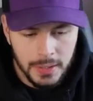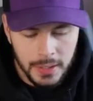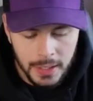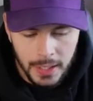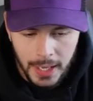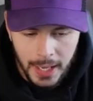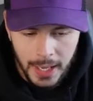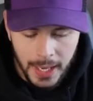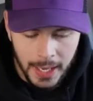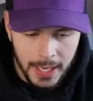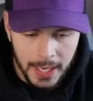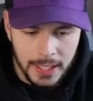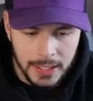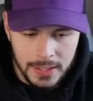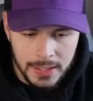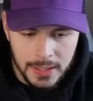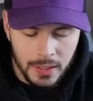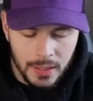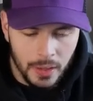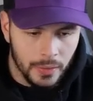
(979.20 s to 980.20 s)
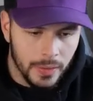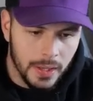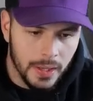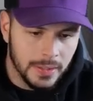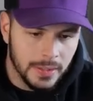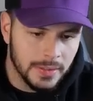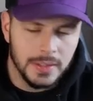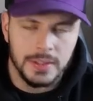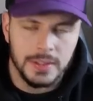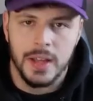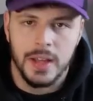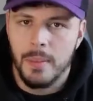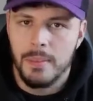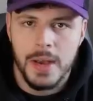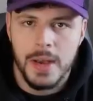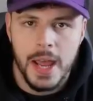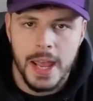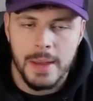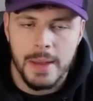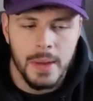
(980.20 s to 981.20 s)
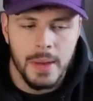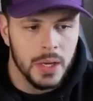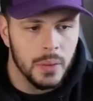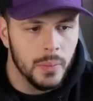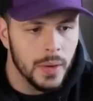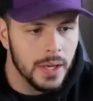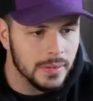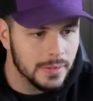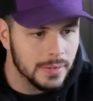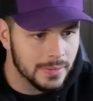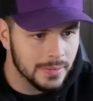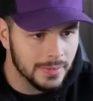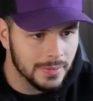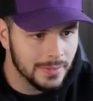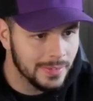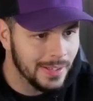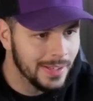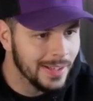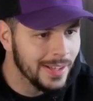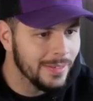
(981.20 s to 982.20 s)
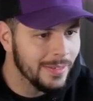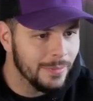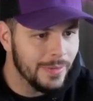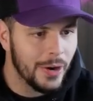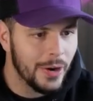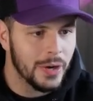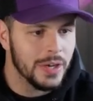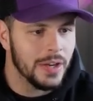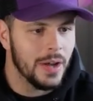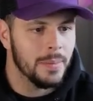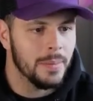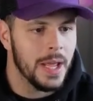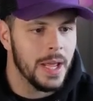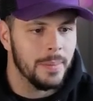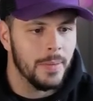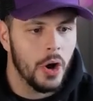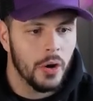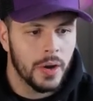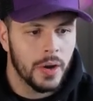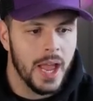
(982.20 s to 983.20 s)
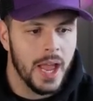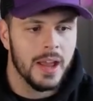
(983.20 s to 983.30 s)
and you know that it's a dumb name anyways. Very dumb name. Okay,